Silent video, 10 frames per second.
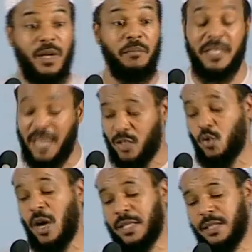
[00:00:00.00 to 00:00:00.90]
But guess
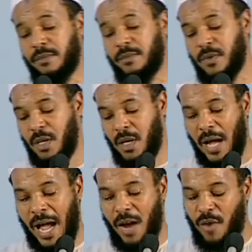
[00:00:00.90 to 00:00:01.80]
what?
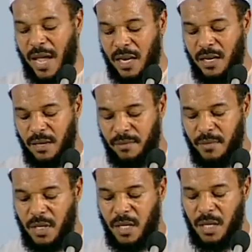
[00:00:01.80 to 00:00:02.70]
I read
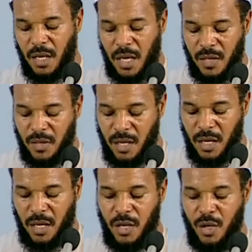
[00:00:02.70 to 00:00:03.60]
in
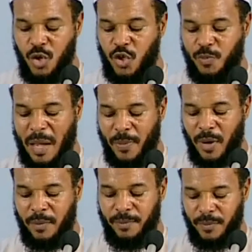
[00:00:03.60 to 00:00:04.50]
the
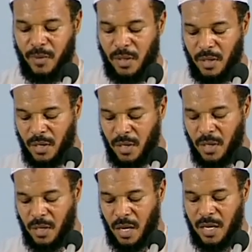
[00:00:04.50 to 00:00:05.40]
newspaper
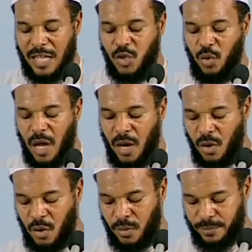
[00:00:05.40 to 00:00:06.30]
uh, not too long
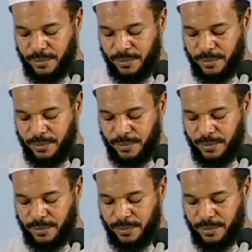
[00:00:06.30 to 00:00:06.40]
ago